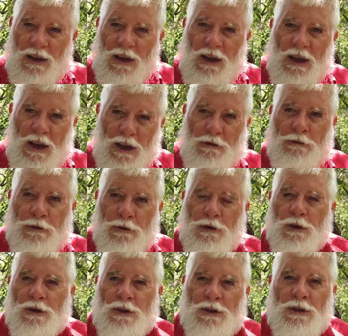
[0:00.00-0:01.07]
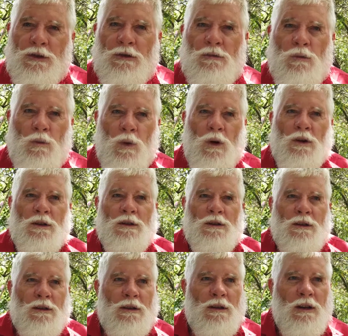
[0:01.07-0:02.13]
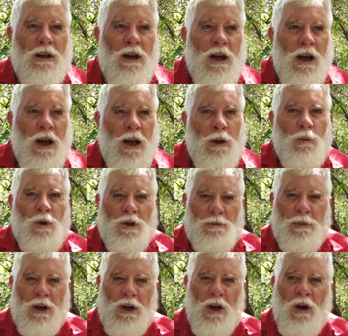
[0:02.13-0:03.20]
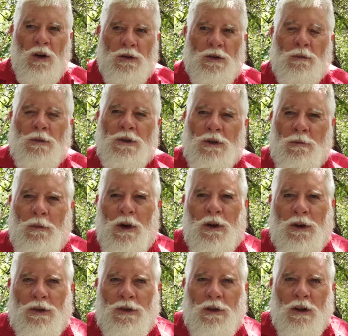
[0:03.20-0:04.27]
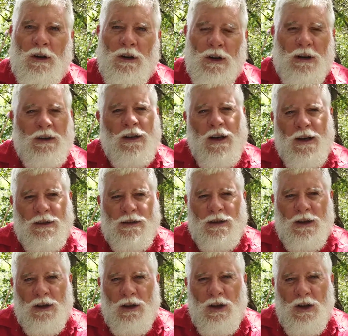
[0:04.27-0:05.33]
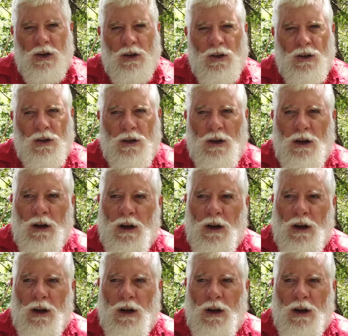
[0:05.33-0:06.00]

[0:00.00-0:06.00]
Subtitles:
the inference was that it was because it was a motorcycle that the accident occurred,